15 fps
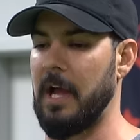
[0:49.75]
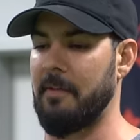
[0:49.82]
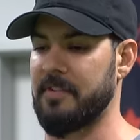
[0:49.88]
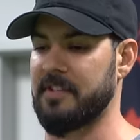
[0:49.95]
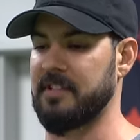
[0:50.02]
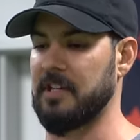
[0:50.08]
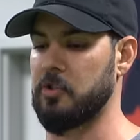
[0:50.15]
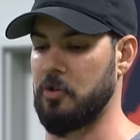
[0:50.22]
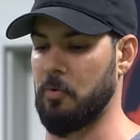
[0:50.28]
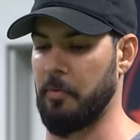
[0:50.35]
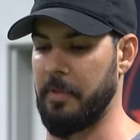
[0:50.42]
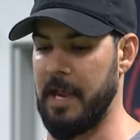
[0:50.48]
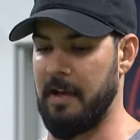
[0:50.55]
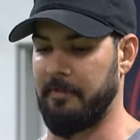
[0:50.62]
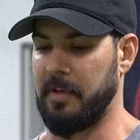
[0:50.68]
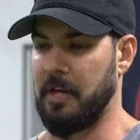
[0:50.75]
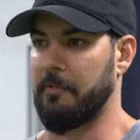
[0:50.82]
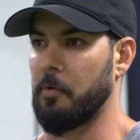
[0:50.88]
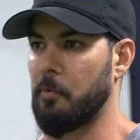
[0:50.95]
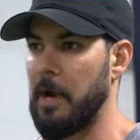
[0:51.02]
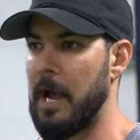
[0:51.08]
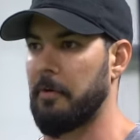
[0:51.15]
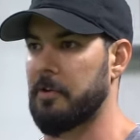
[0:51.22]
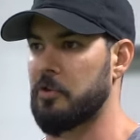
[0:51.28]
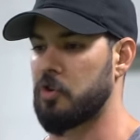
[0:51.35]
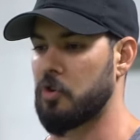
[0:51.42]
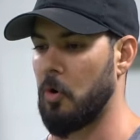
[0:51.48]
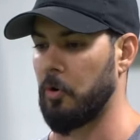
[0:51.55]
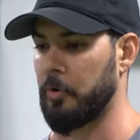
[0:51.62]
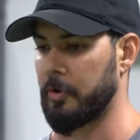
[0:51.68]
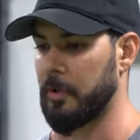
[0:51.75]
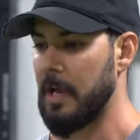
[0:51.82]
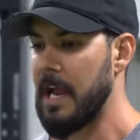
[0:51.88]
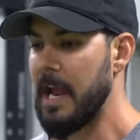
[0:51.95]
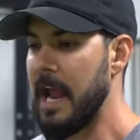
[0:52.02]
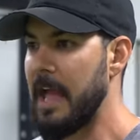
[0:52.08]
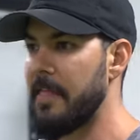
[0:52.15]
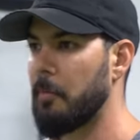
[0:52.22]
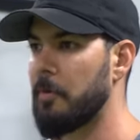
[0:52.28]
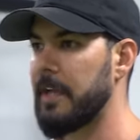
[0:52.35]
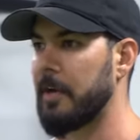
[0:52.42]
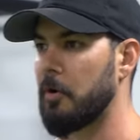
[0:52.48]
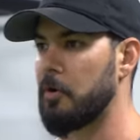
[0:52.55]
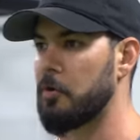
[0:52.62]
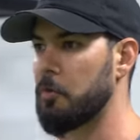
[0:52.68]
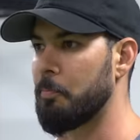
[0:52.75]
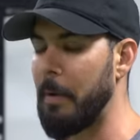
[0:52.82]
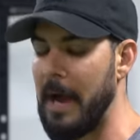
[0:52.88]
have this issue where they have kind of a rounded shoulder. And then when they go to do